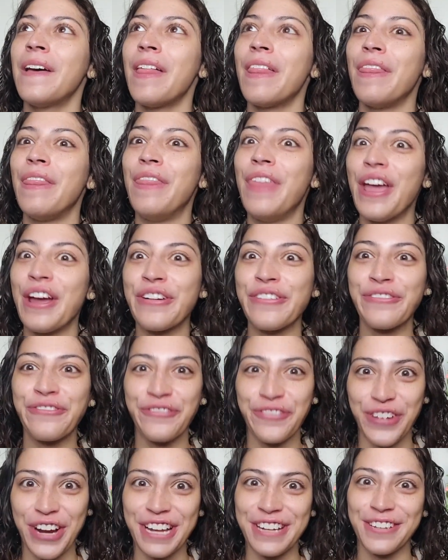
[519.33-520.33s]
their
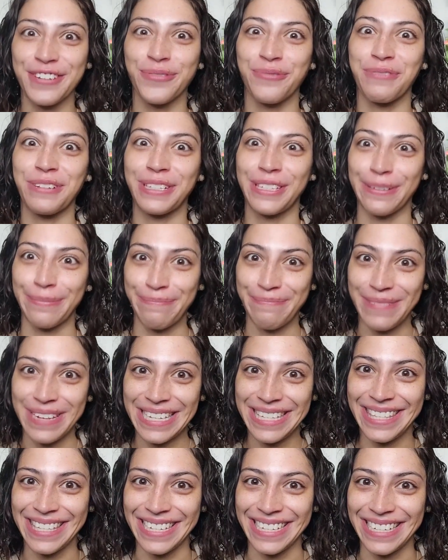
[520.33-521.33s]
friend was
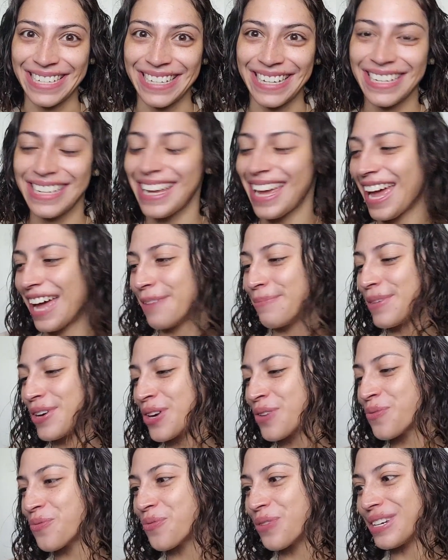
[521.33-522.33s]
missing.
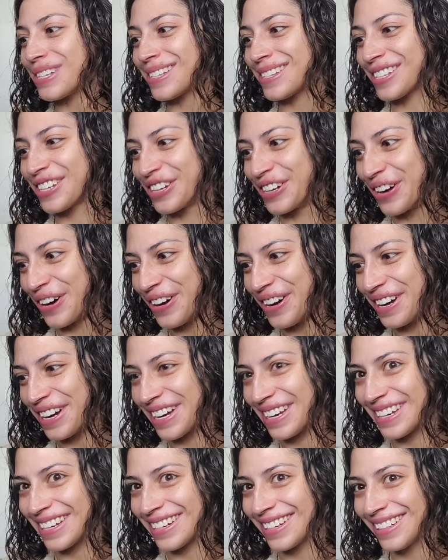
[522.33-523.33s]
Emma was
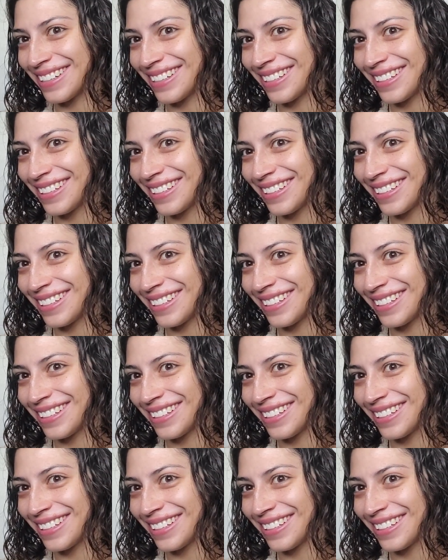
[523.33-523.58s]
gone.